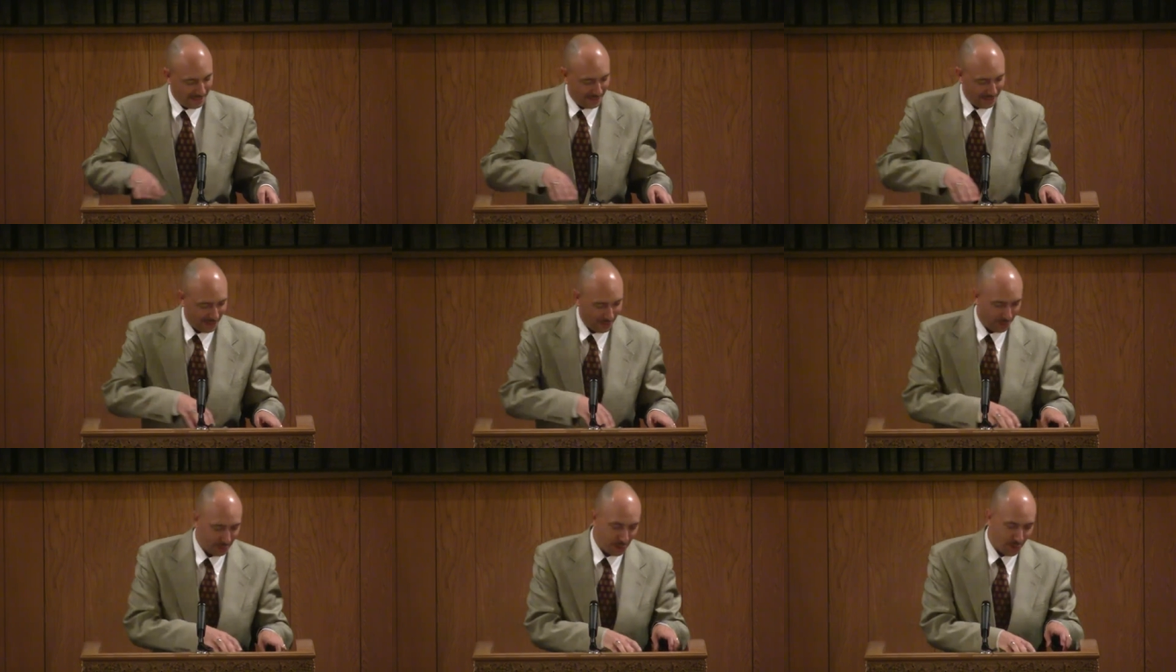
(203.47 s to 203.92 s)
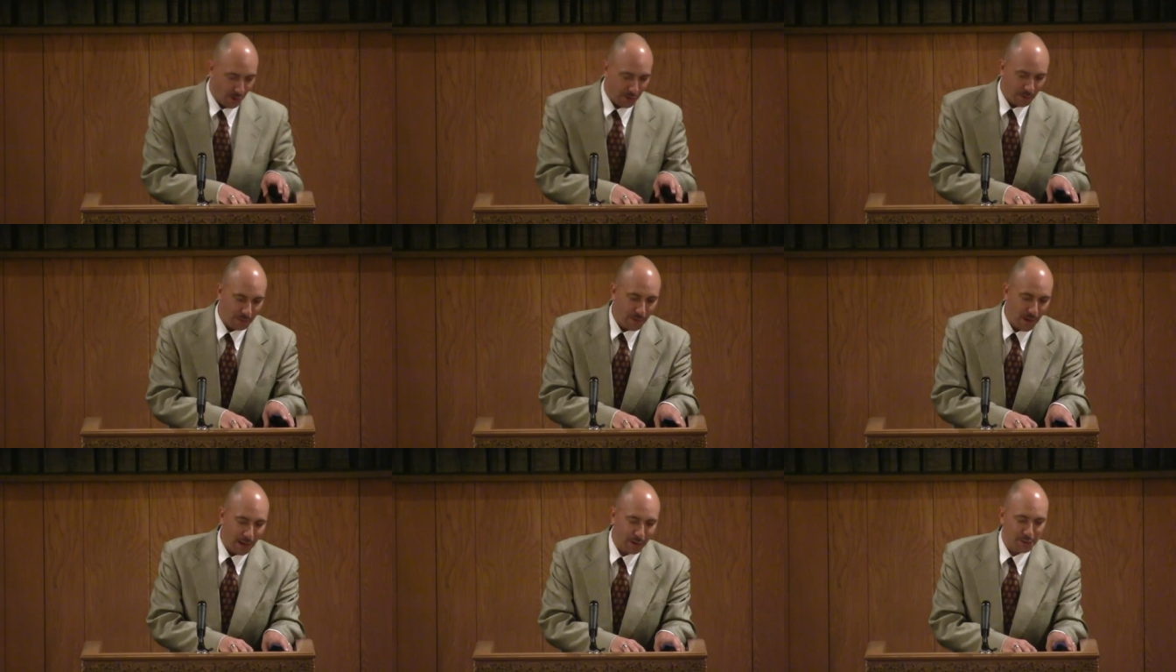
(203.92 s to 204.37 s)
You know, it's hard to
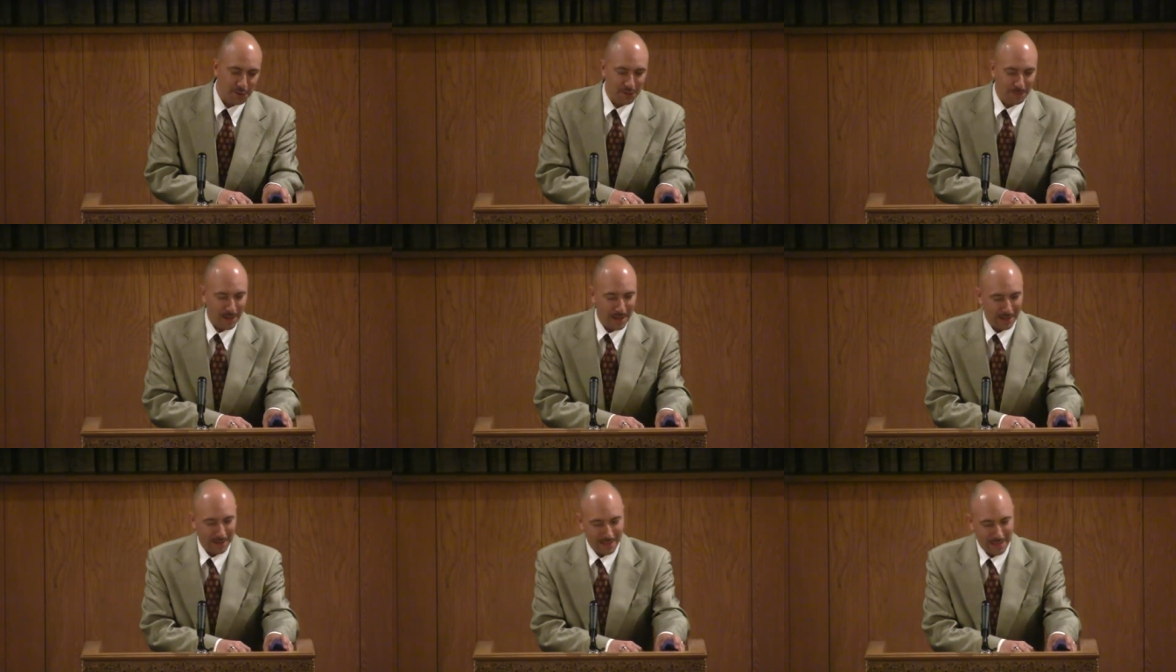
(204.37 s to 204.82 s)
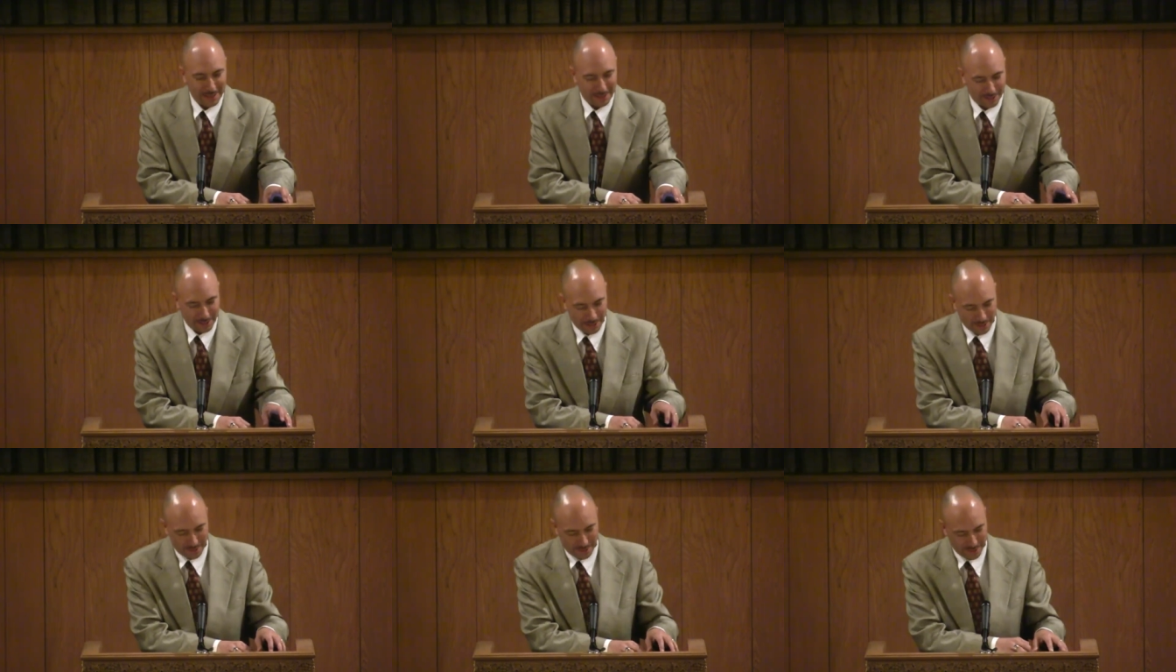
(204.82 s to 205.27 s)
follow somebody like
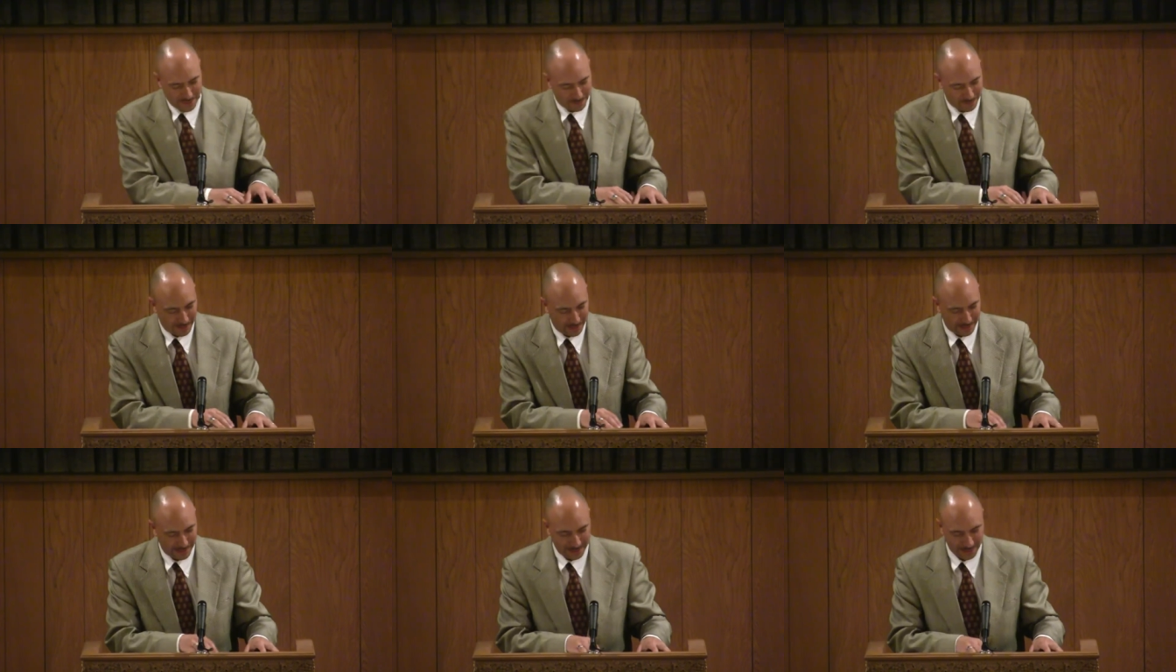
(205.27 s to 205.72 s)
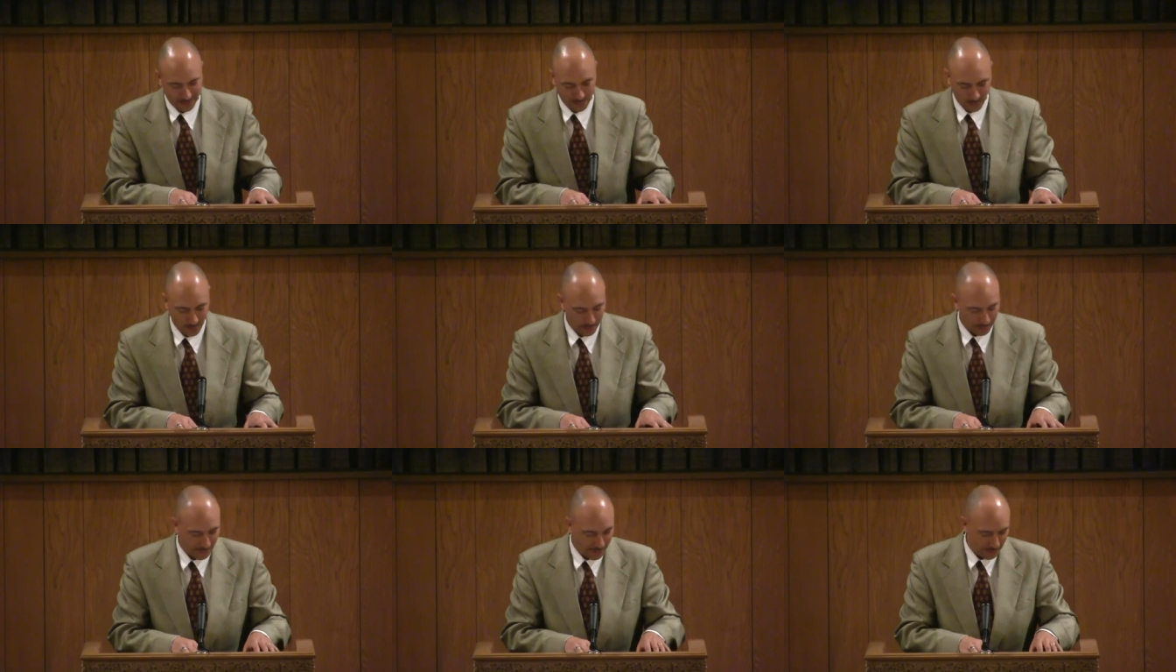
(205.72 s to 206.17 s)
Terry, but
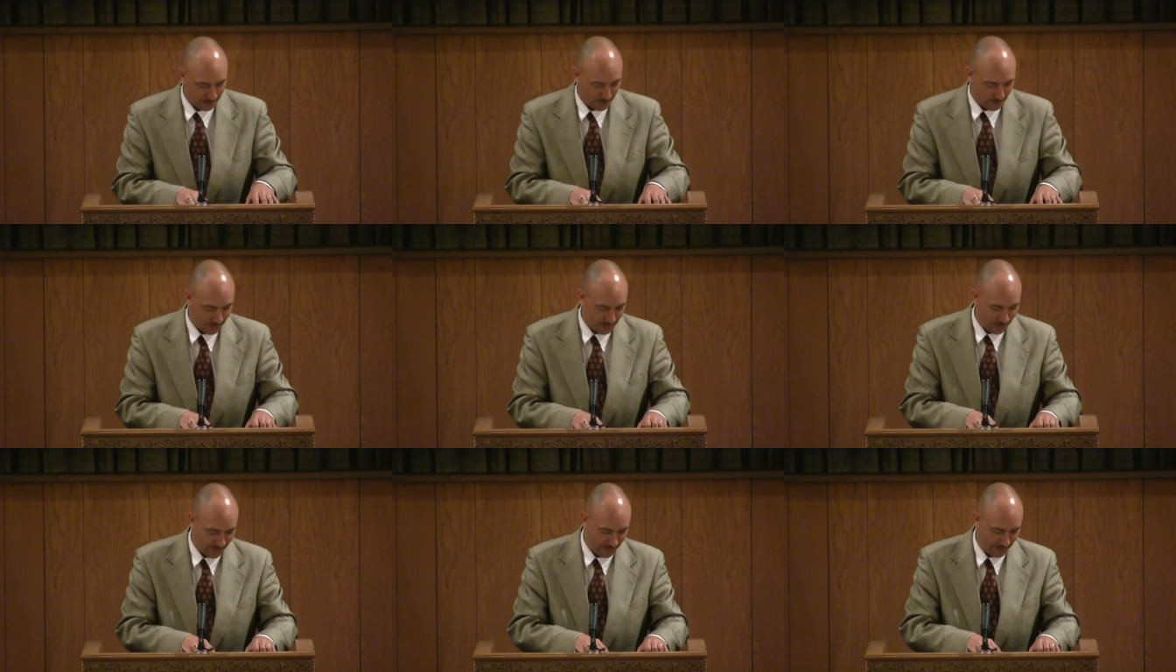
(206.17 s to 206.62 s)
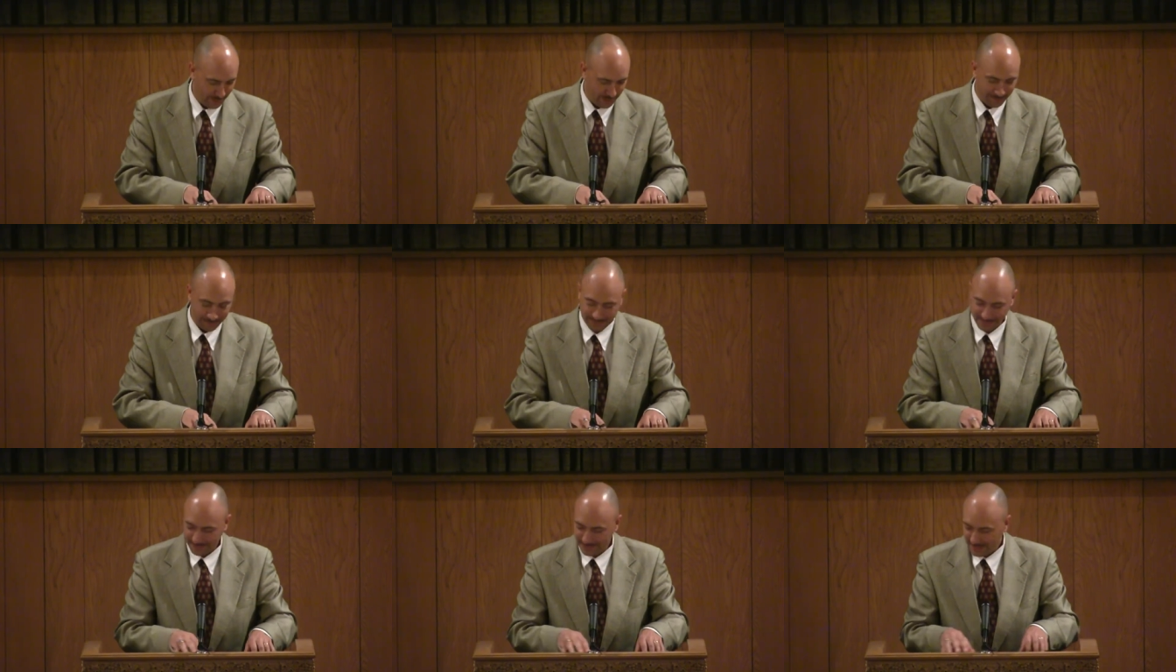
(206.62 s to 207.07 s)
one thing for sure,
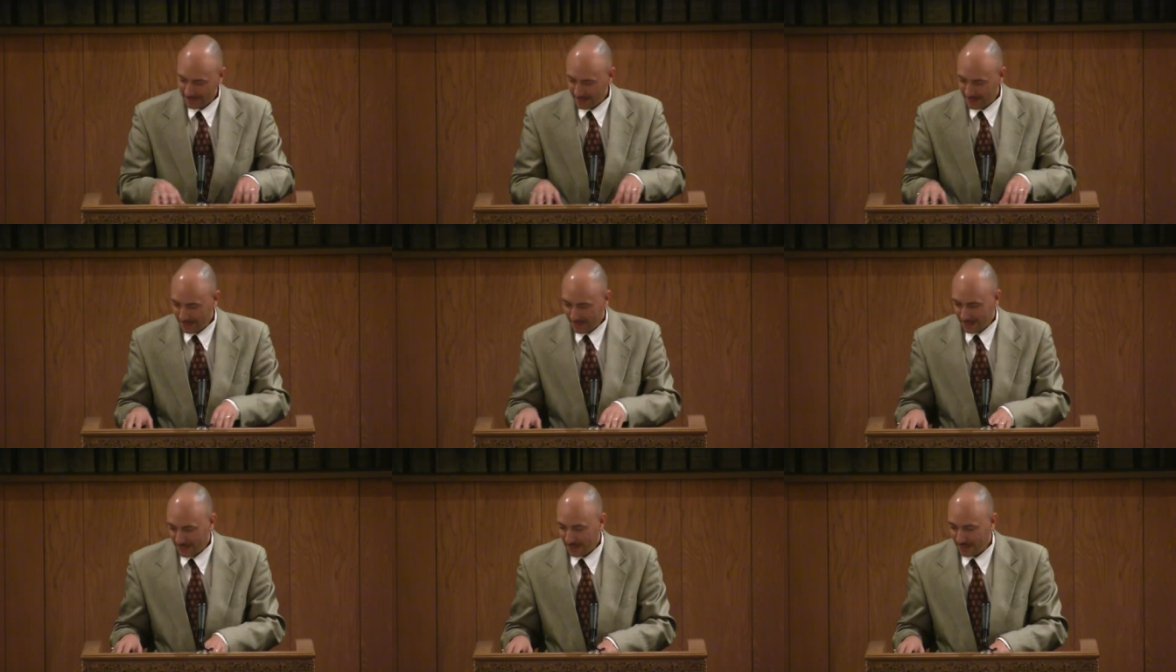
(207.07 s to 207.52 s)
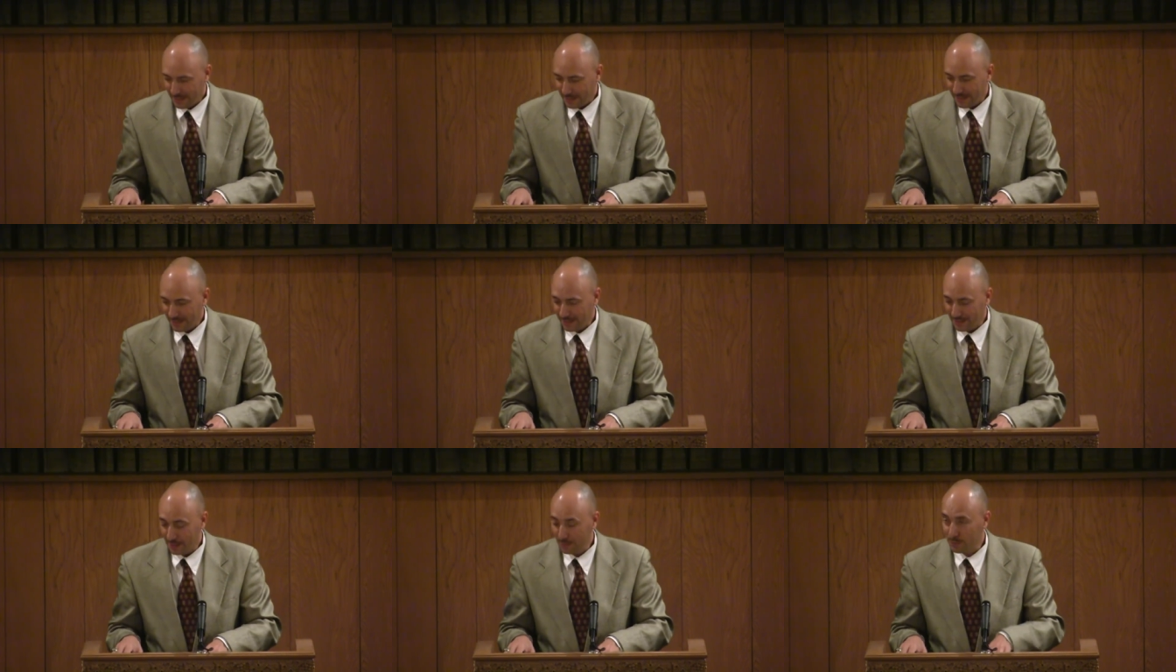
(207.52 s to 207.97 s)

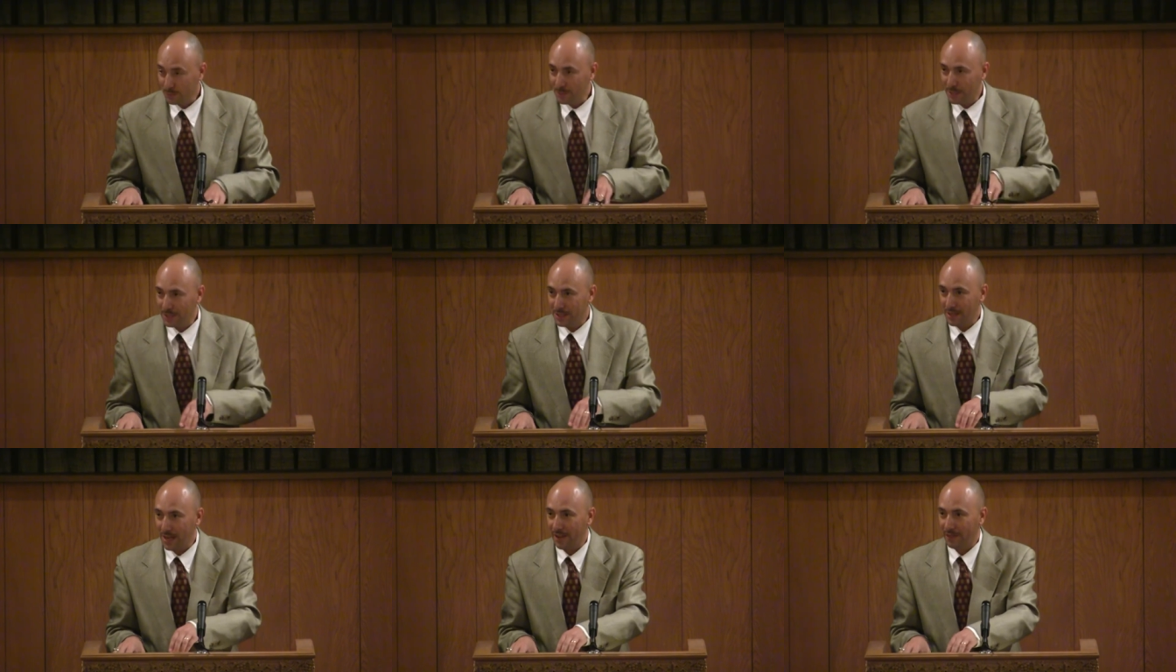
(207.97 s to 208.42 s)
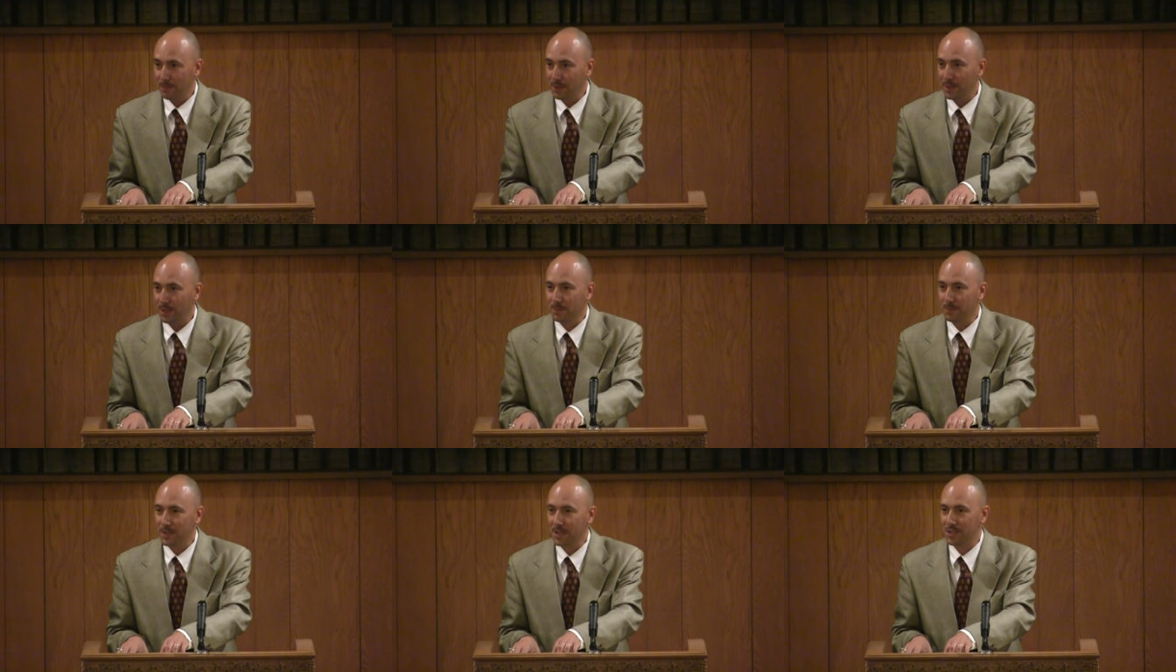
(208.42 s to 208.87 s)
uh, it was mentioned I've been
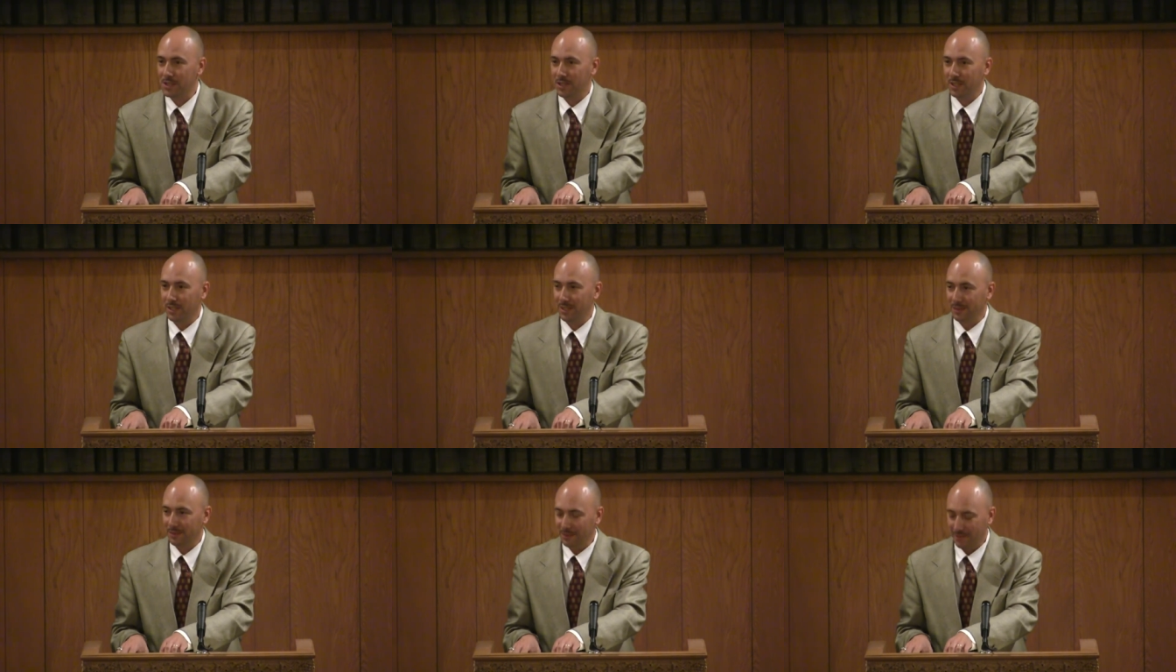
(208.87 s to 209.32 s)
to Michigan.